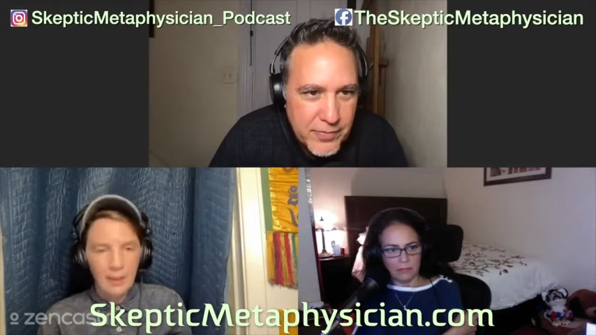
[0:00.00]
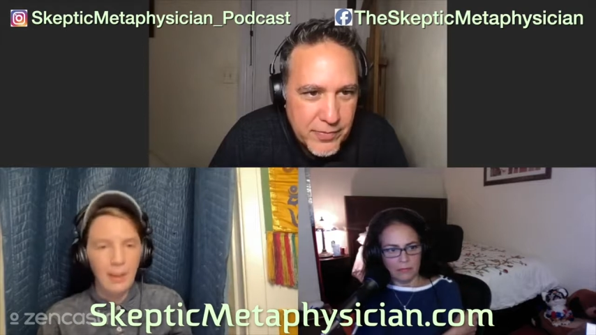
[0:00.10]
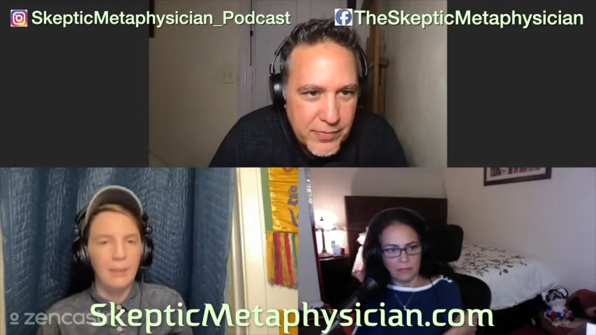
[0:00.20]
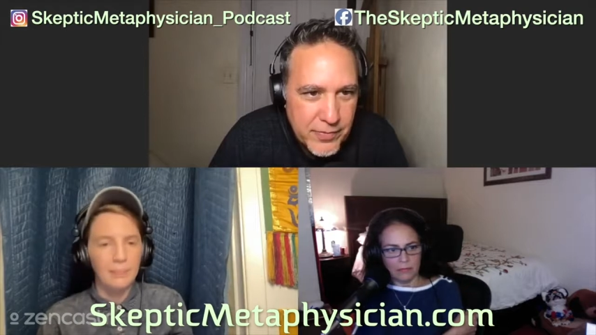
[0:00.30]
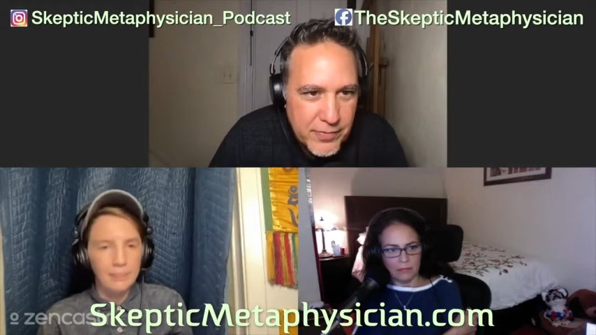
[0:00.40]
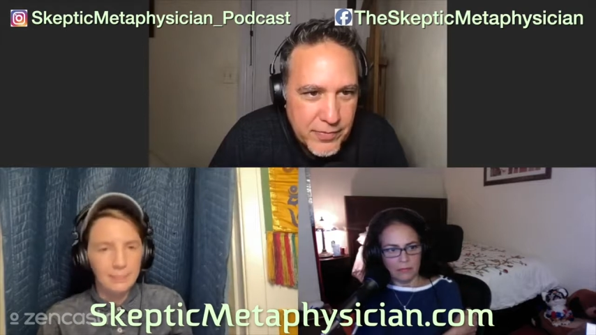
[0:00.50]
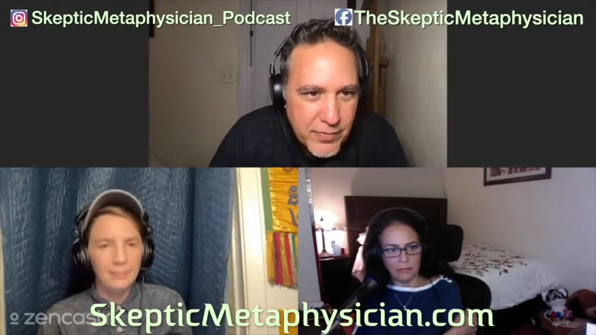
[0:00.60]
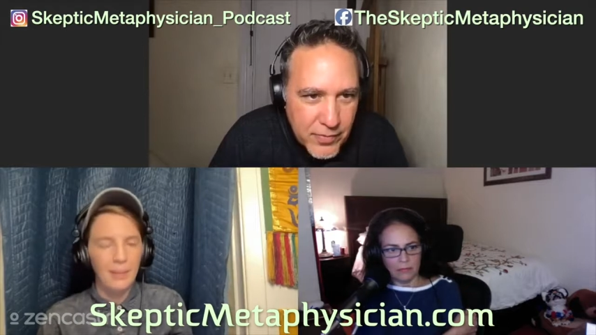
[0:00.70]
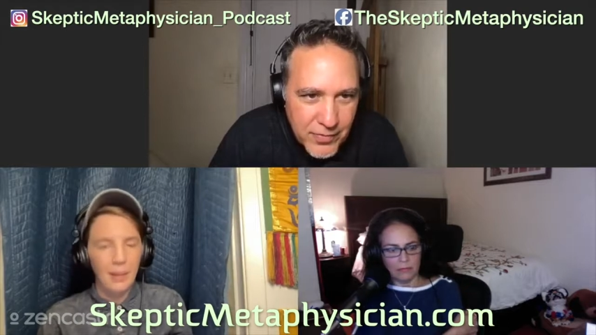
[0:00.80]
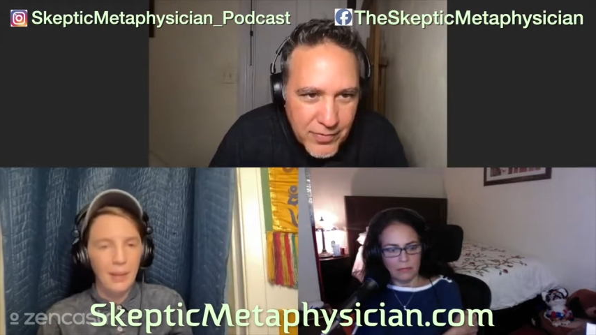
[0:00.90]
Speaker 1: Yeah.
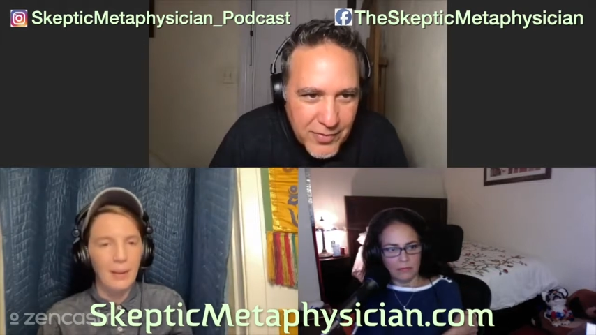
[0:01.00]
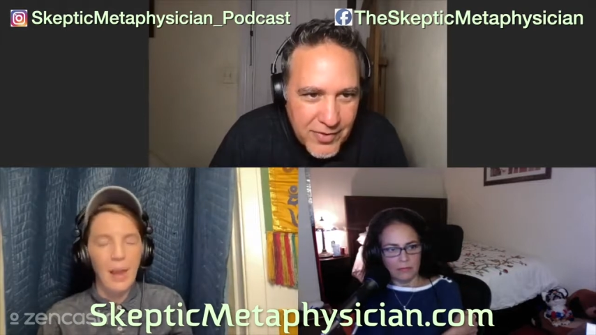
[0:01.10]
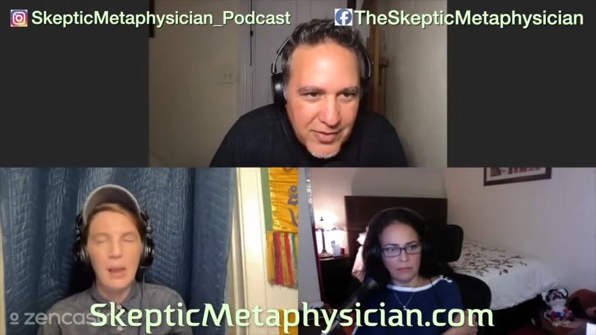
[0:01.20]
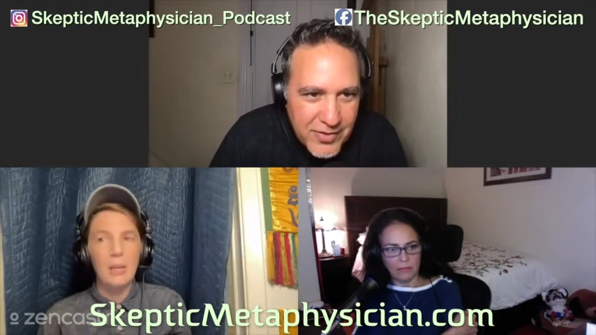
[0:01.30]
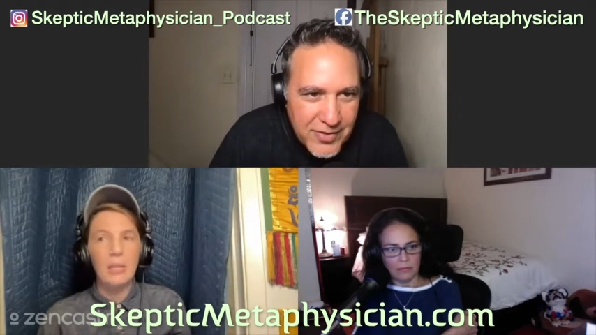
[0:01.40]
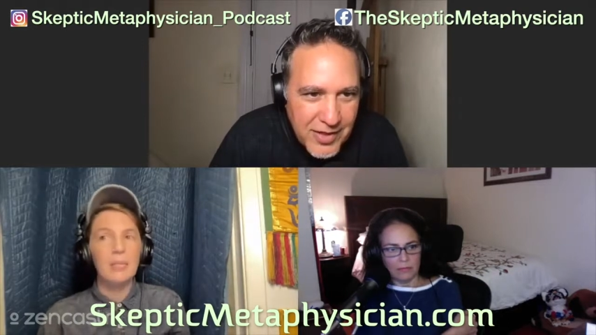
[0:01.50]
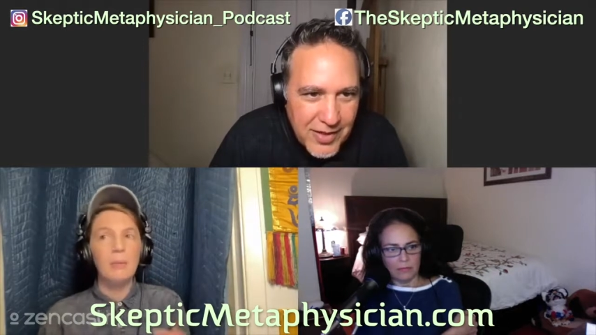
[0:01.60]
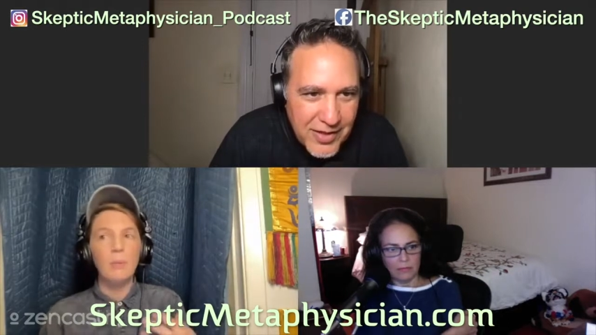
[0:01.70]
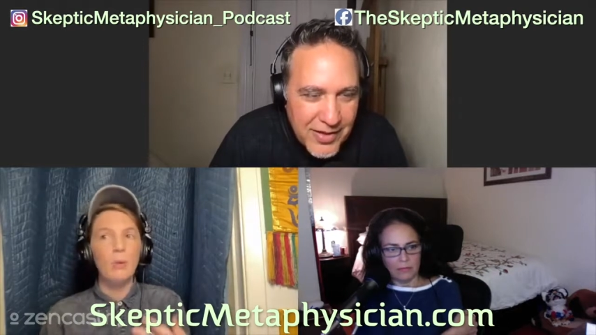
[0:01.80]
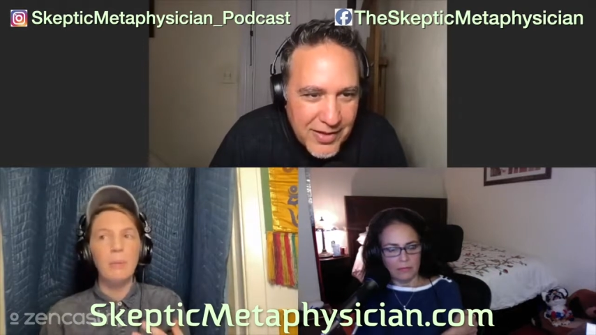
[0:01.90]
Yeah. I it
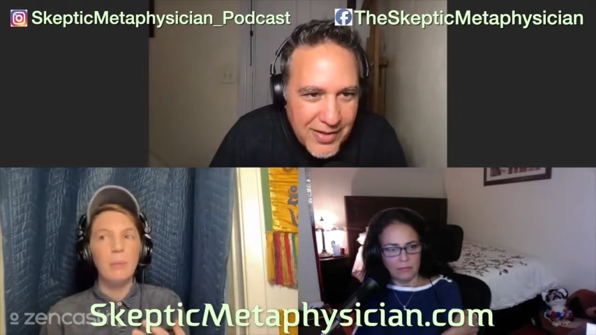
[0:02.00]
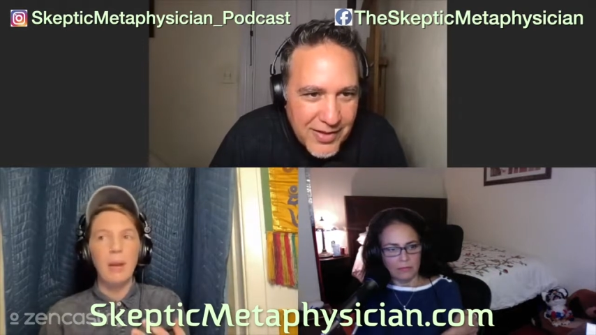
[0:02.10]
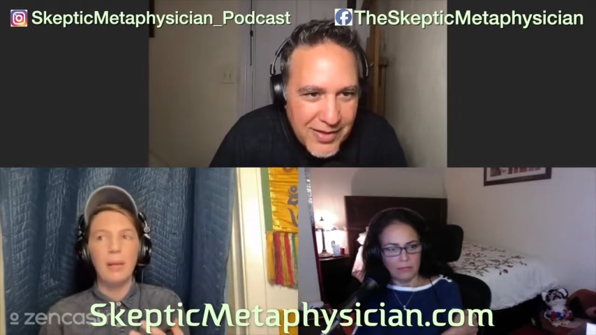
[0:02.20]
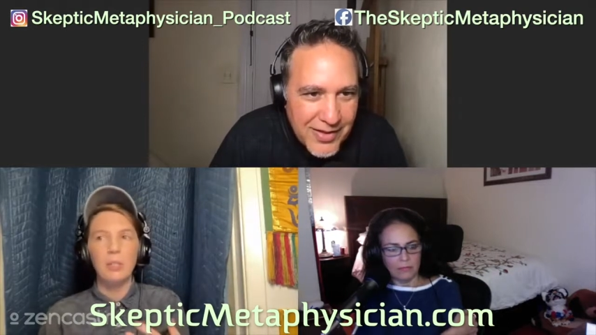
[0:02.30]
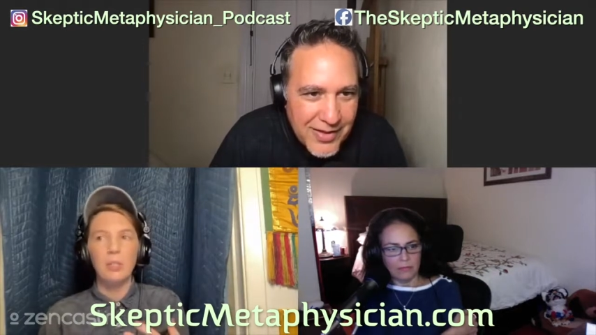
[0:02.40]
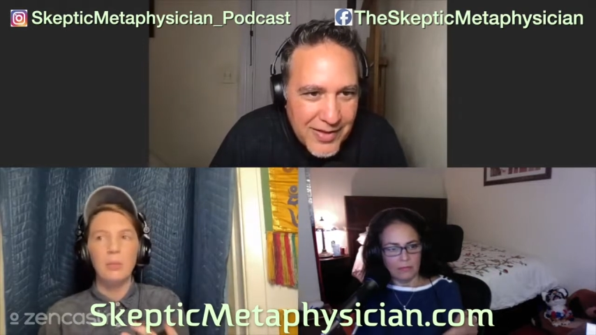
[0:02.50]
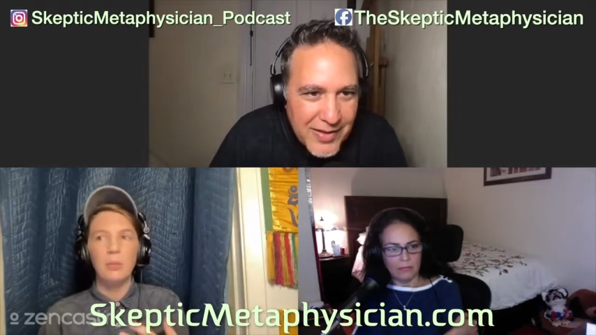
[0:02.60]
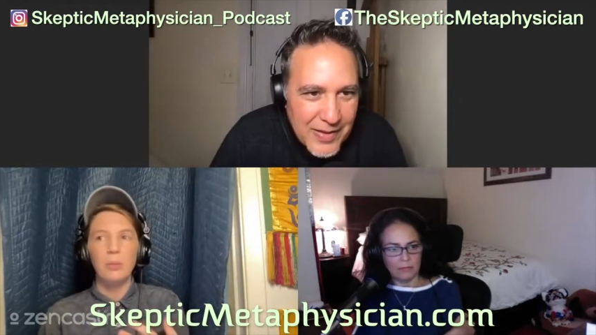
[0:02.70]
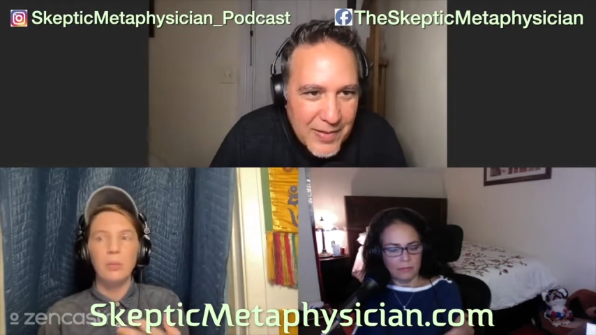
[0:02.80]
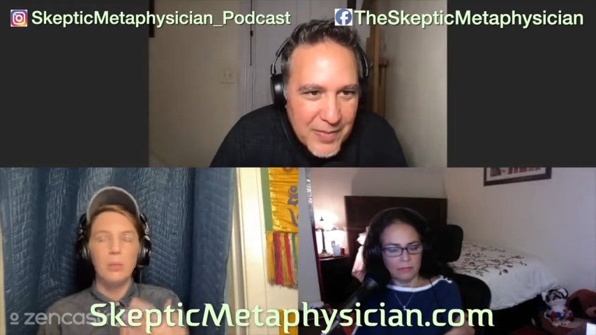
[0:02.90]
didn't bring me back
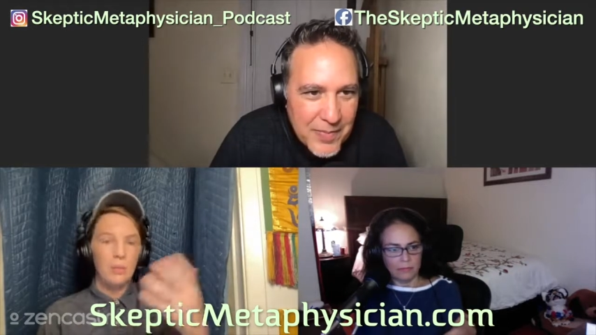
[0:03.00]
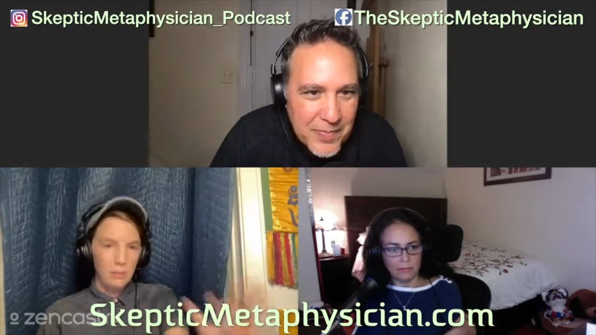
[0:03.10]
to